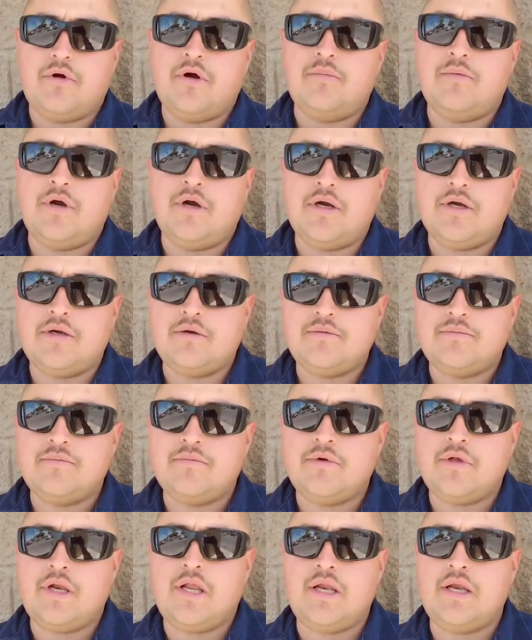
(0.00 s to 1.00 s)
Walmart,
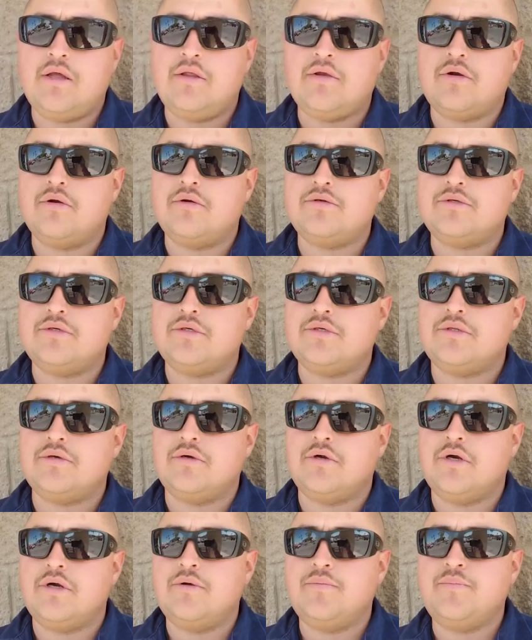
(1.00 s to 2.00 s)
and any other grocery
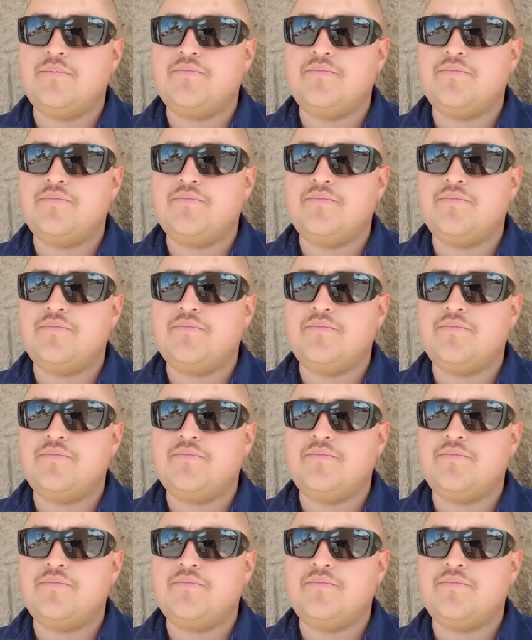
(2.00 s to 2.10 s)
store.